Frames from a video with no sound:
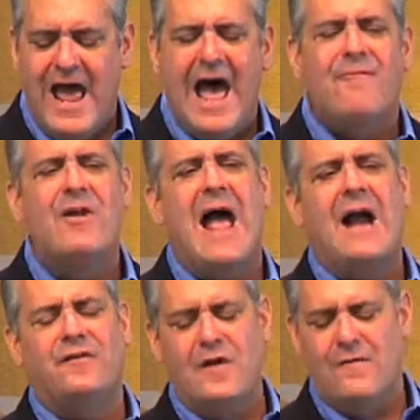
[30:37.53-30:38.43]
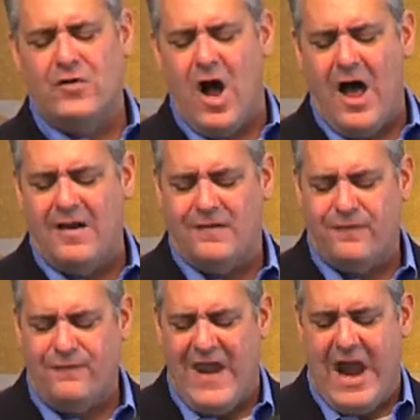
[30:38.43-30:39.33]
every action of God is
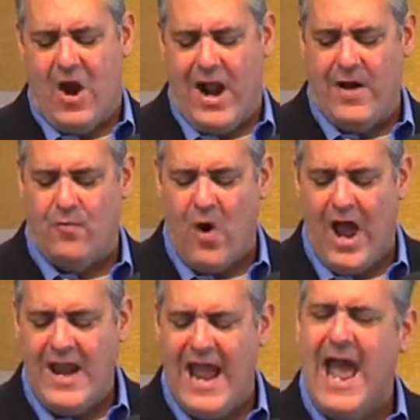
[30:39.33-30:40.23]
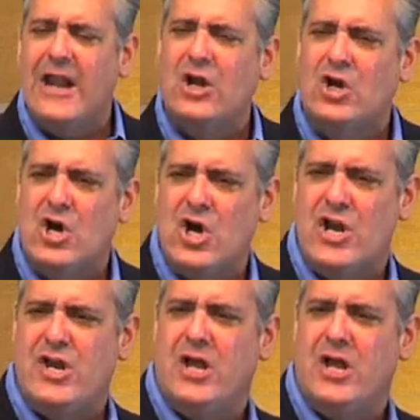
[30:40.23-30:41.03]
fair and right and good.